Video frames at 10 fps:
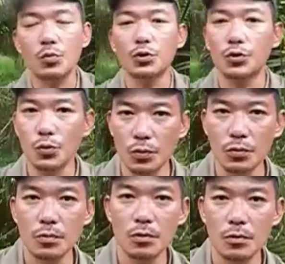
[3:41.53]
it will do
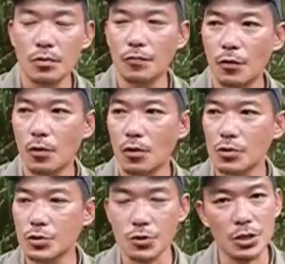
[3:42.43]
for
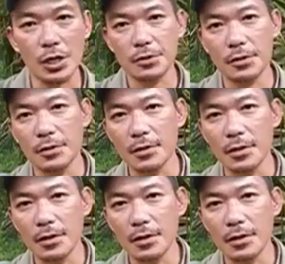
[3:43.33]
society.